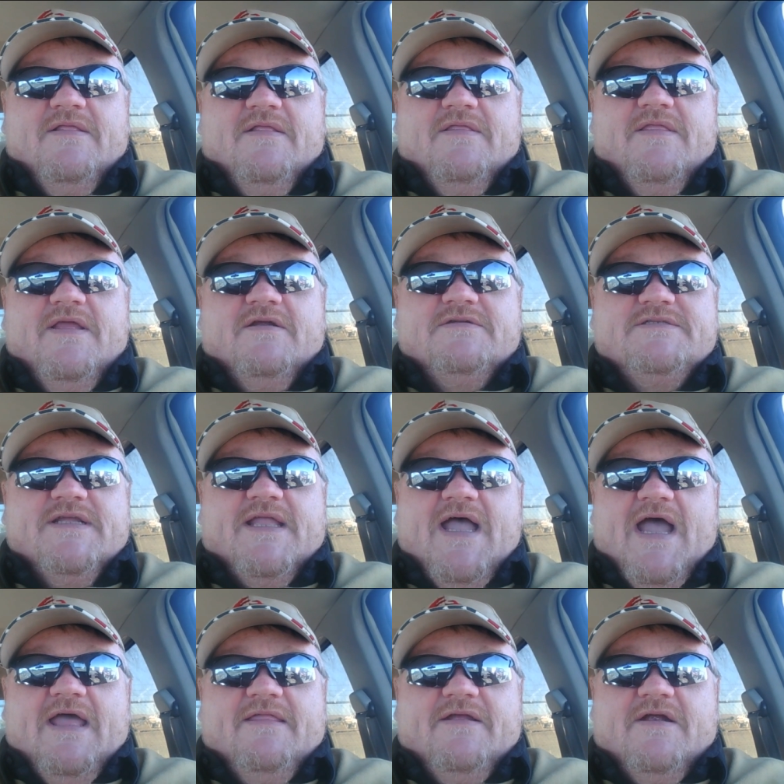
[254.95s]
there's a
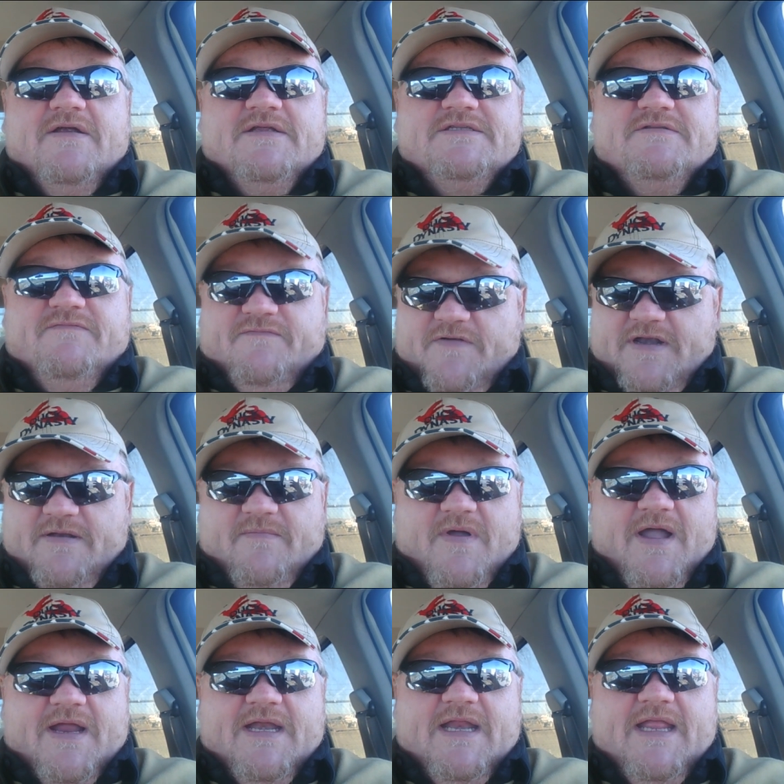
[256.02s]
guy there. He's a friend of
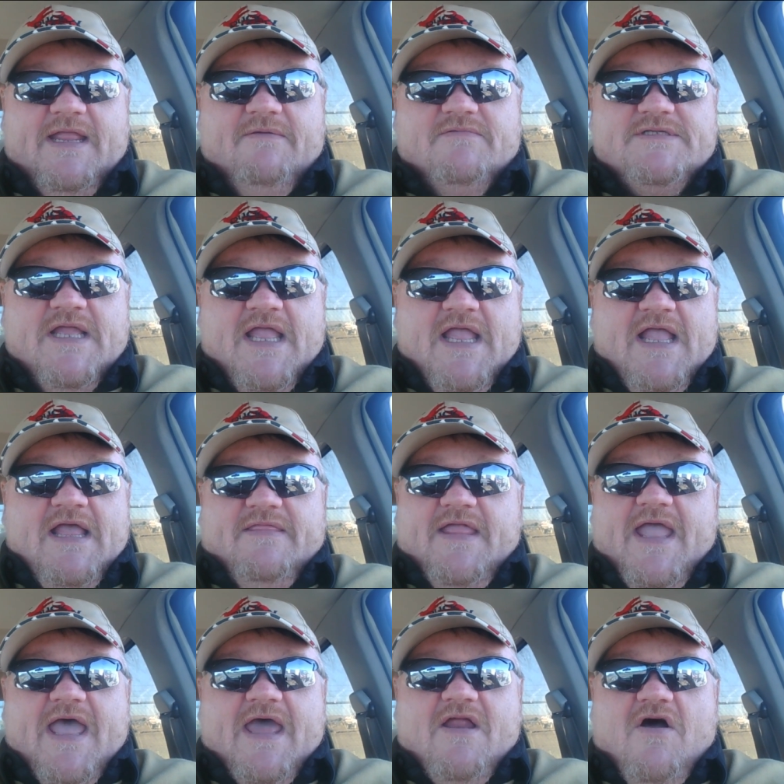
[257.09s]
mine, and
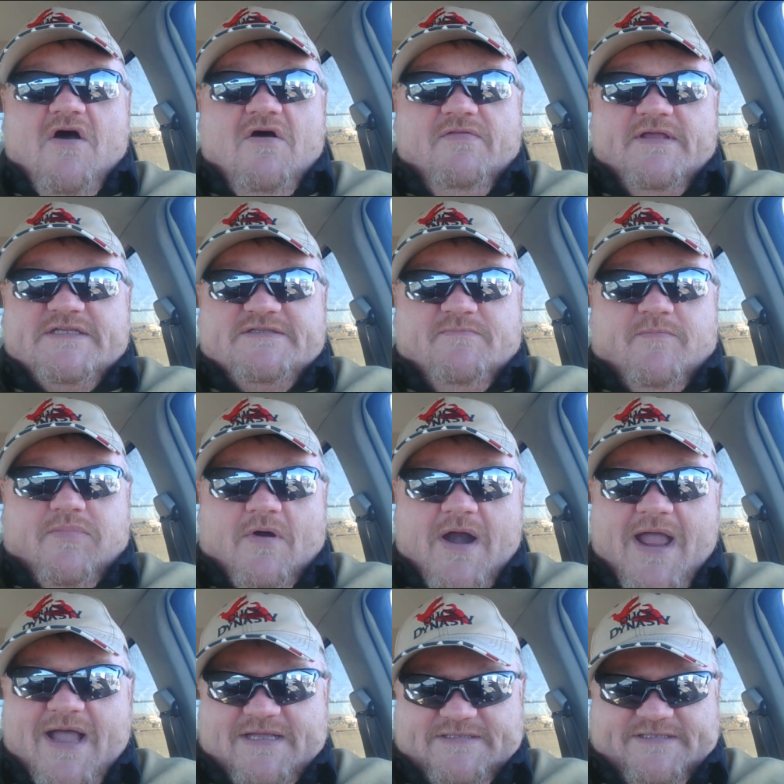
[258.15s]
they had all this
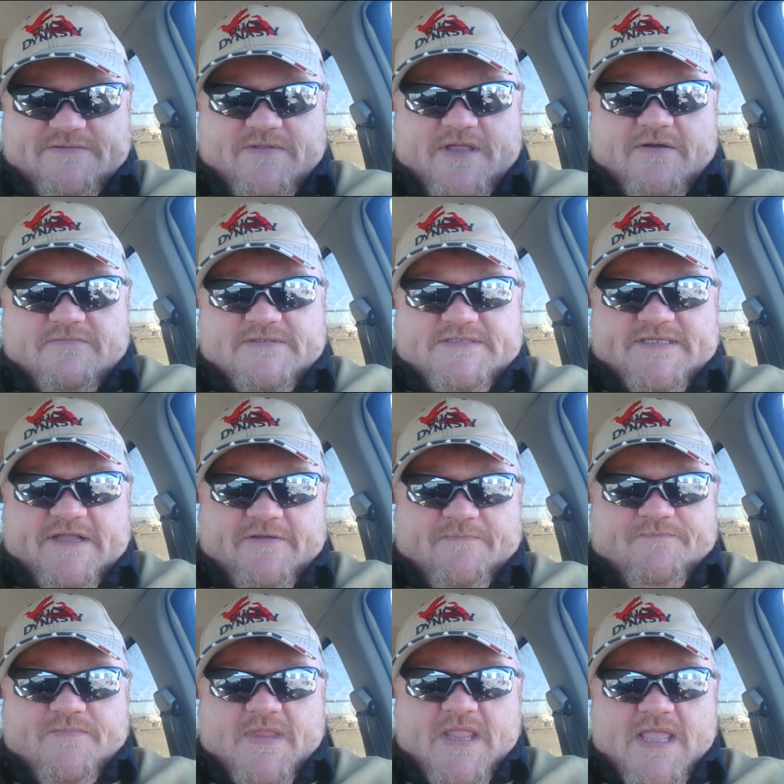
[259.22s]
brass that they were
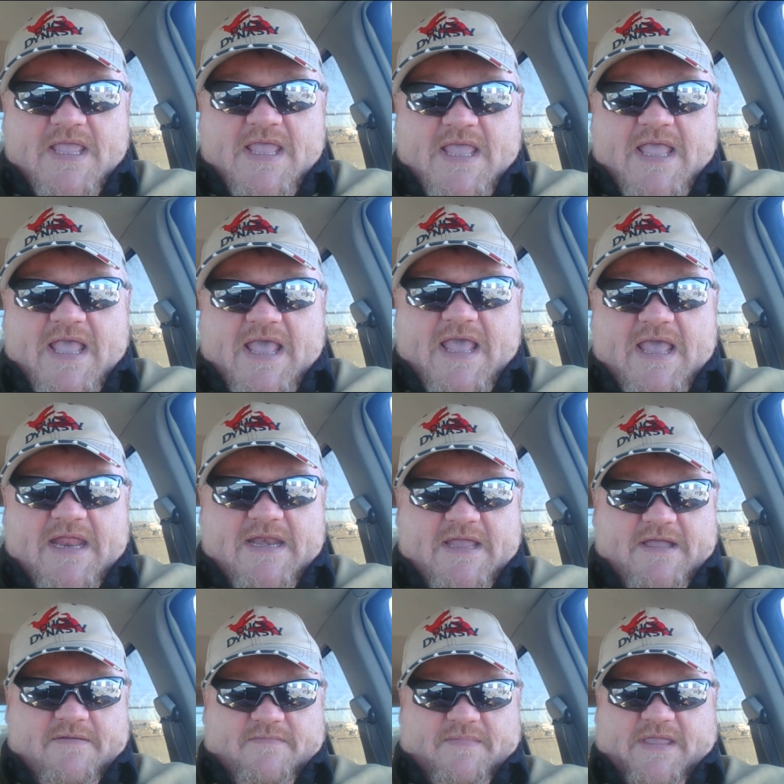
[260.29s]
selling, and
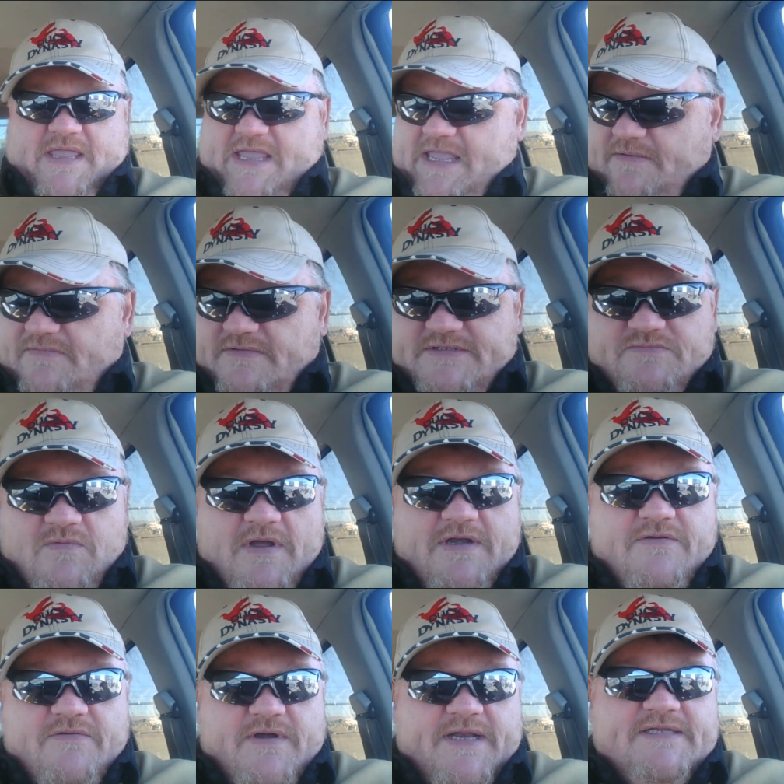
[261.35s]
he was
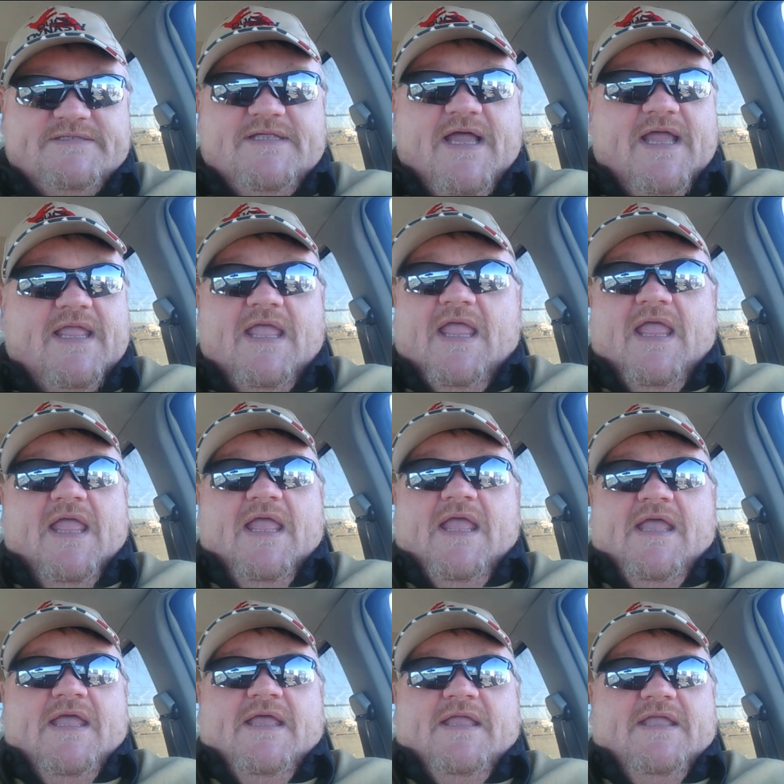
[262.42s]
wondering. He's like,
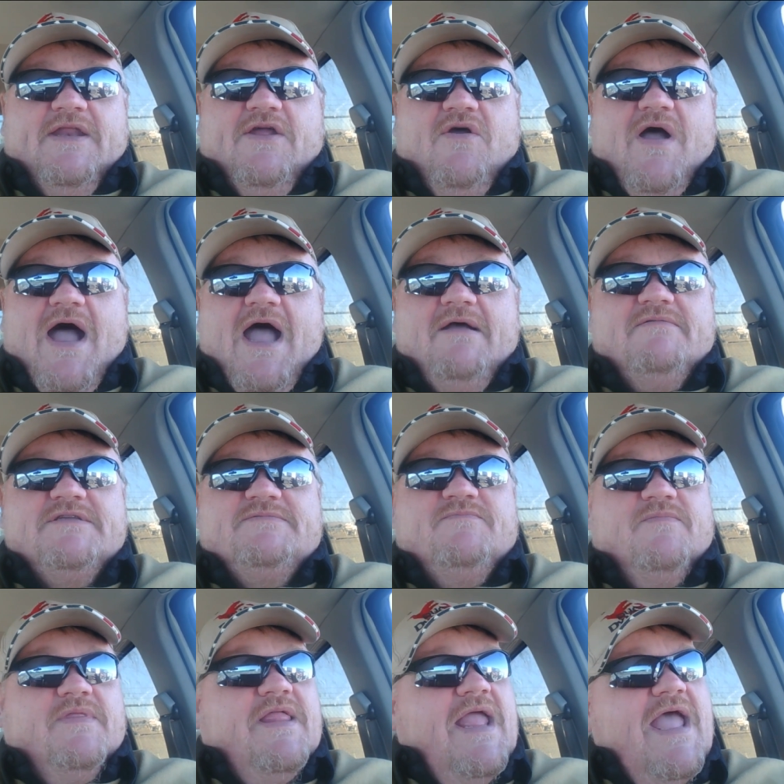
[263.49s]

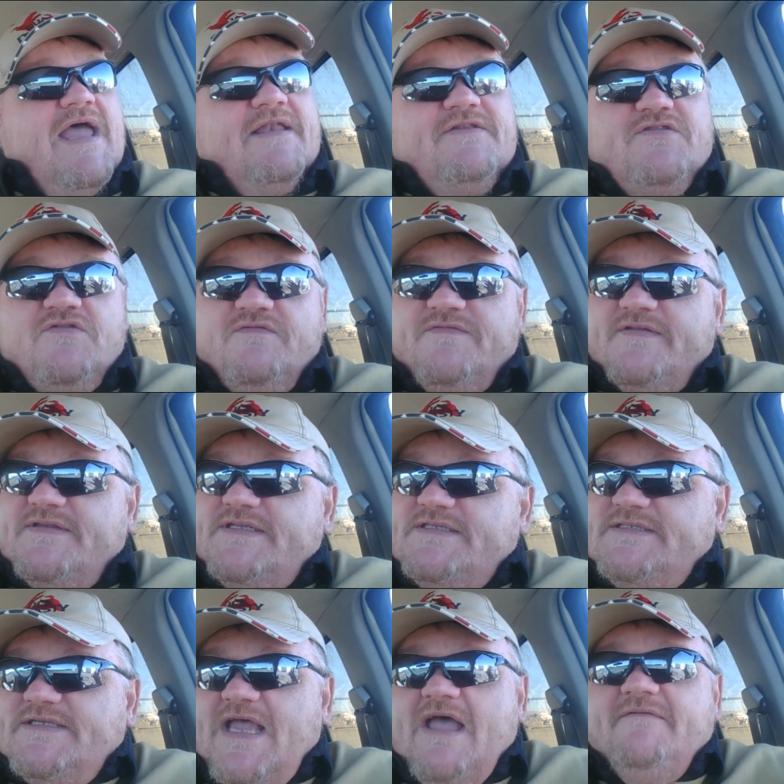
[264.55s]
they had 250
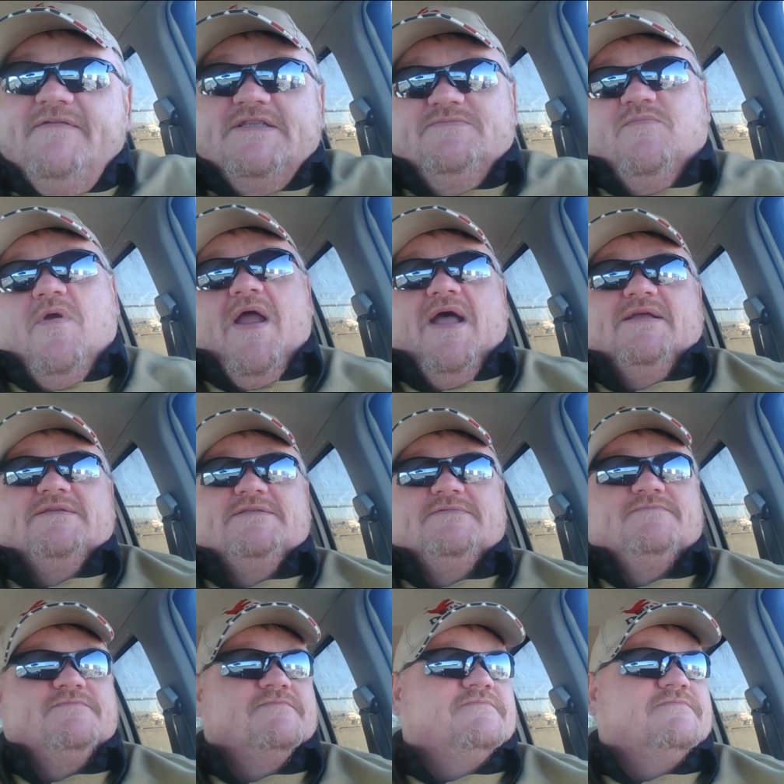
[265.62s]
Savage brass.